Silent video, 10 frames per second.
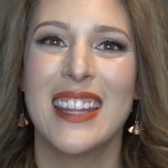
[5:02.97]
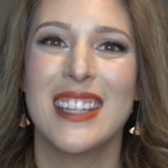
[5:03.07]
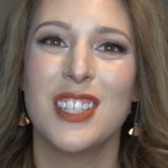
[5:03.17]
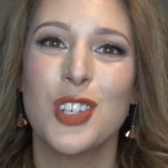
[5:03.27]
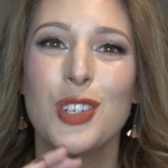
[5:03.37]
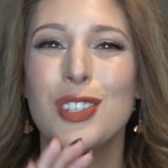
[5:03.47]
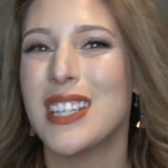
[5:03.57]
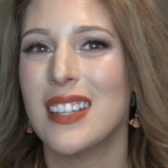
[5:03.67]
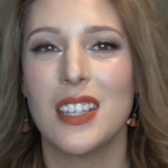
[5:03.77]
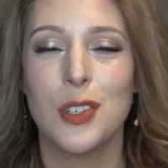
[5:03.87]
These are your
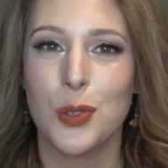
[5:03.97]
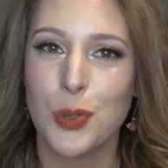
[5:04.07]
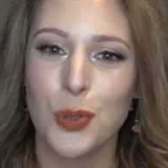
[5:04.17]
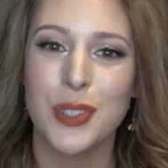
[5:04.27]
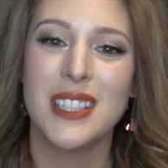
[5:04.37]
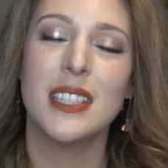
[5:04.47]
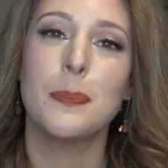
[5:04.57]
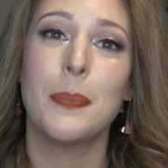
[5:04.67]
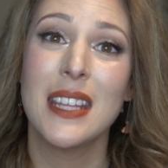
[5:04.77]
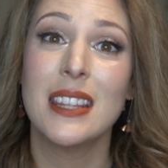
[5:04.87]
daily neutrals.
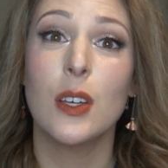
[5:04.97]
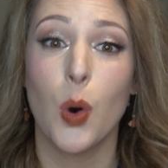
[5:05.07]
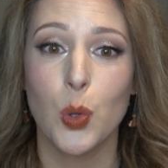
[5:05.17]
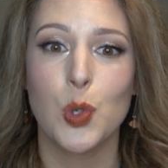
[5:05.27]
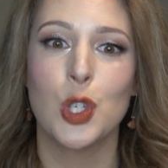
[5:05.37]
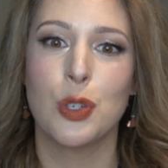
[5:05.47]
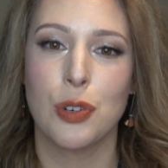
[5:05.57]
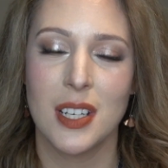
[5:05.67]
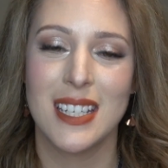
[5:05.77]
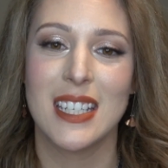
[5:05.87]
These beat the ultra
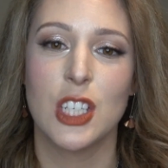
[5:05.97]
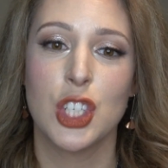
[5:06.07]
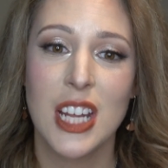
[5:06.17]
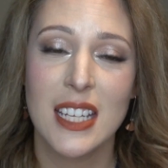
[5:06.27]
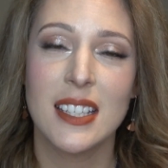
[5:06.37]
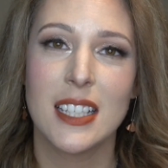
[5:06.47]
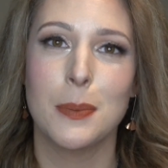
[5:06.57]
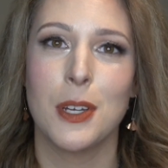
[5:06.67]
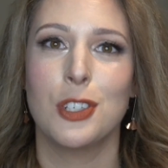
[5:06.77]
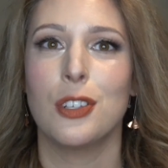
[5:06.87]
trendy shades,
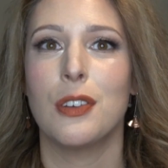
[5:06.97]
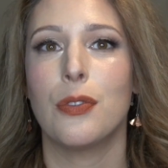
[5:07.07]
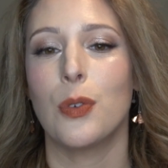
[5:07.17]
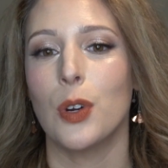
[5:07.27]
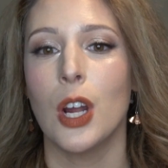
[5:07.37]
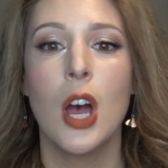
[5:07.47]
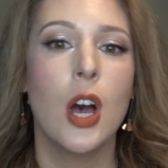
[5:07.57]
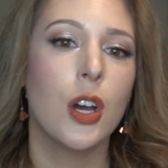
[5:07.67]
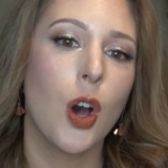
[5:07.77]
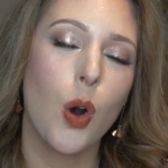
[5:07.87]
especially for
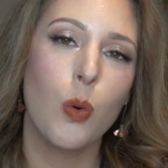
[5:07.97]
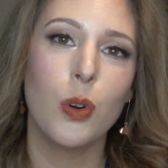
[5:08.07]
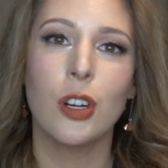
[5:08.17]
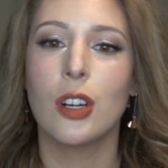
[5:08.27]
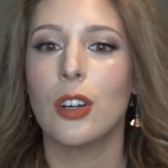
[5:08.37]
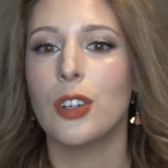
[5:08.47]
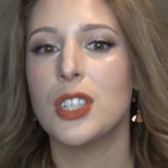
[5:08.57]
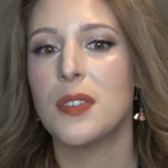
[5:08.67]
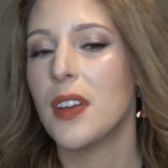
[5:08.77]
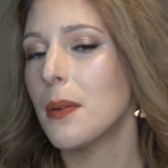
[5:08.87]

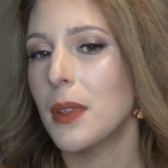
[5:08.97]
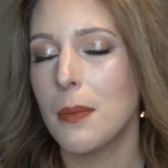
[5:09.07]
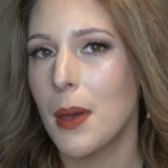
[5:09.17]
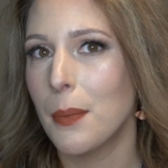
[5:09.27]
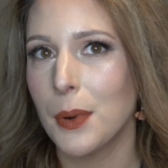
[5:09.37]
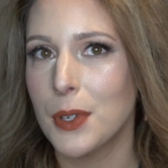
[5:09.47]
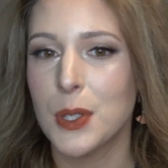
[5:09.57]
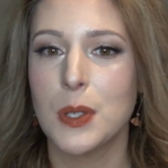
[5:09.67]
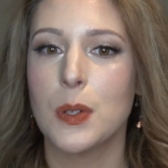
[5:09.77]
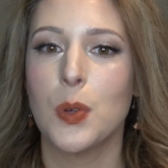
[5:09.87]
co-workers, family
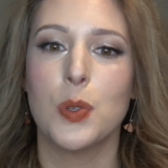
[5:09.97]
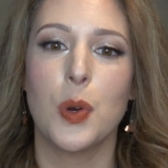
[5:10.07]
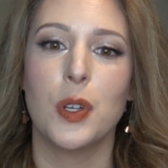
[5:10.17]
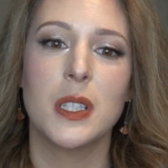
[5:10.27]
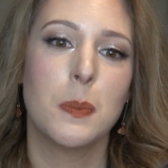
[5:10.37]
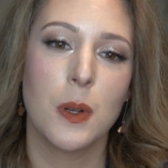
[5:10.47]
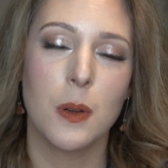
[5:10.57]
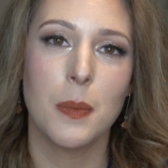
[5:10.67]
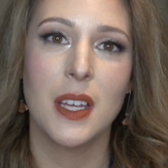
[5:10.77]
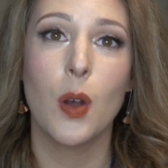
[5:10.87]
members who don't
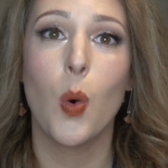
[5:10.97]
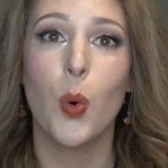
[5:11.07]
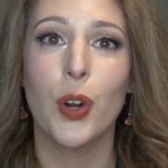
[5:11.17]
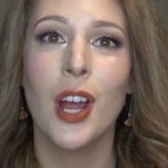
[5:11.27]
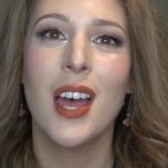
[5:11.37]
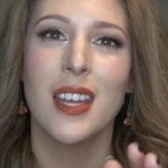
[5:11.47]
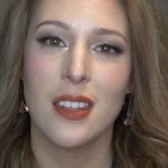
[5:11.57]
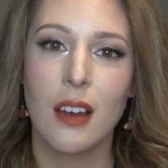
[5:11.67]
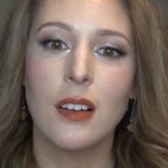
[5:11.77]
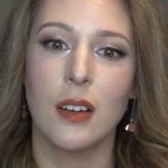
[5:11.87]
experiment, or
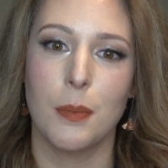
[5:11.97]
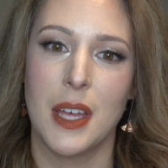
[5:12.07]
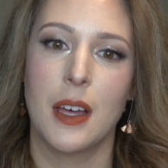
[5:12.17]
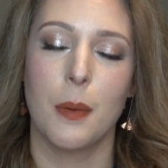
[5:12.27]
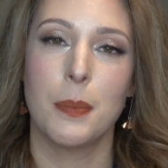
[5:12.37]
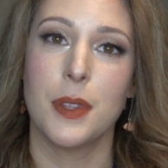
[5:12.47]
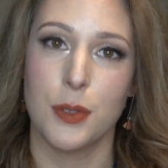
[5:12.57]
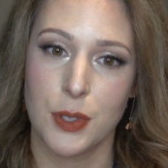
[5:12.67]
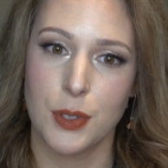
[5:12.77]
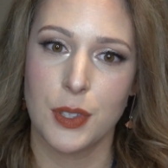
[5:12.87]
younger makeup
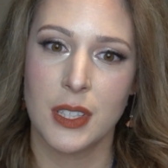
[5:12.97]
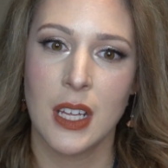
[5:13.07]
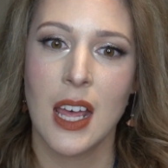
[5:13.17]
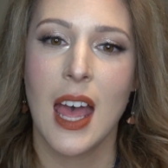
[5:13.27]
users.